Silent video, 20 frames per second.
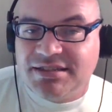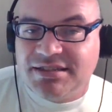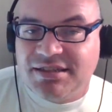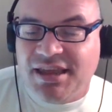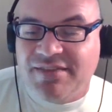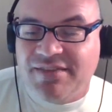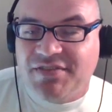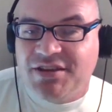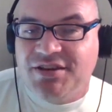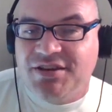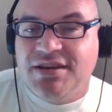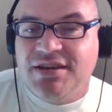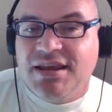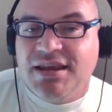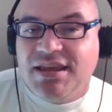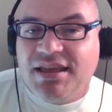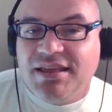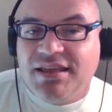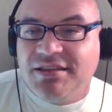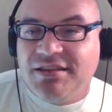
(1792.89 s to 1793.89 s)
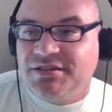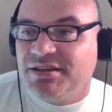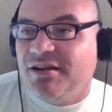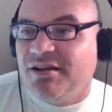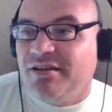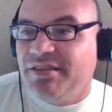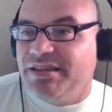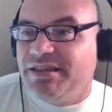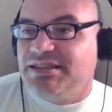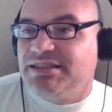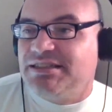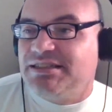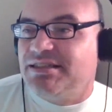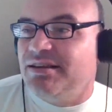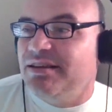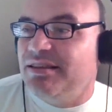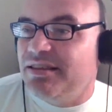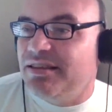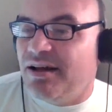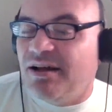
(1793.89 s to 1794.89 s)
You have to, there's all
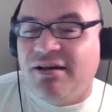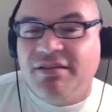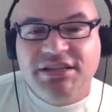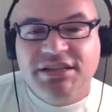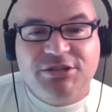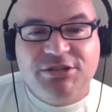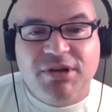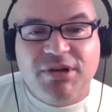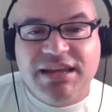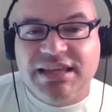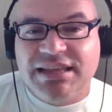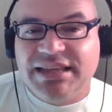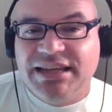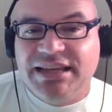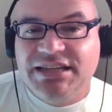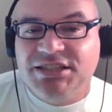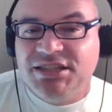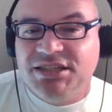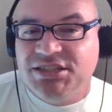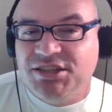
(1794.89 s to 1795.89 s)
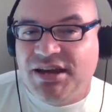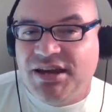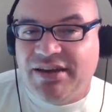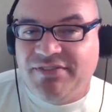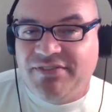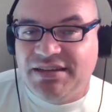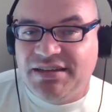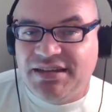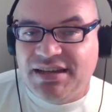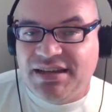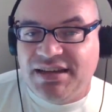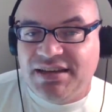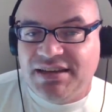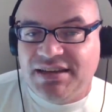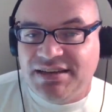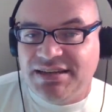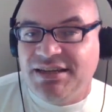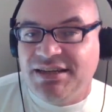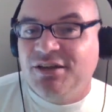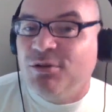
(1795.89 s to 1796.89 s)
these regulations you have to
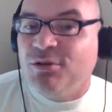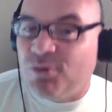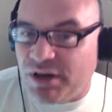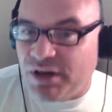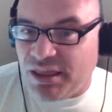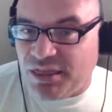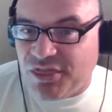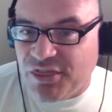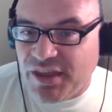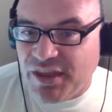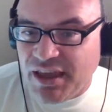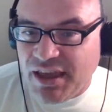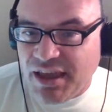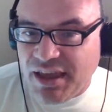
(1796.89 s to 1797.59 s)
deal with.